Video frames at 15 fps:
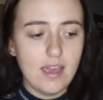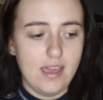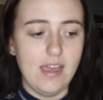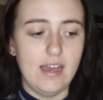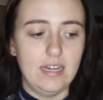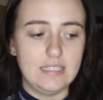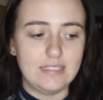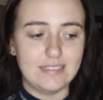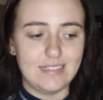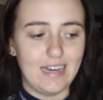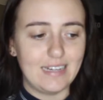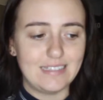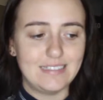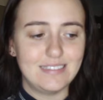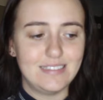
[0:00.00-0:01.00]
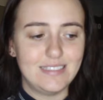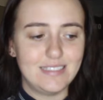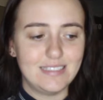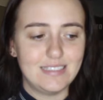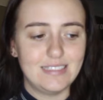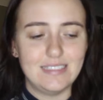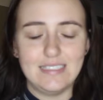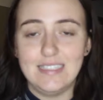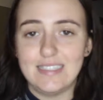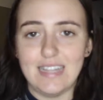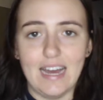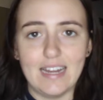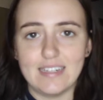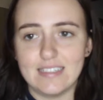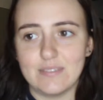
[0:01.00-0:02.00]
And that
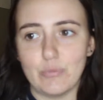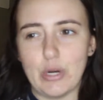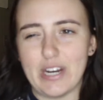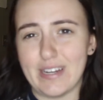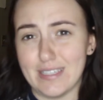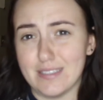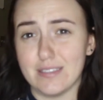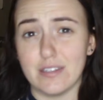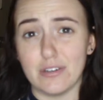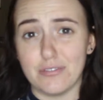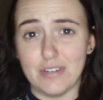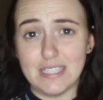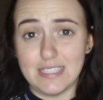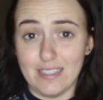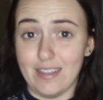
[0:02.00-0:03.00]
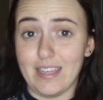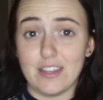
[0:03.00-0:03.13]
where it gets a little fuzzy.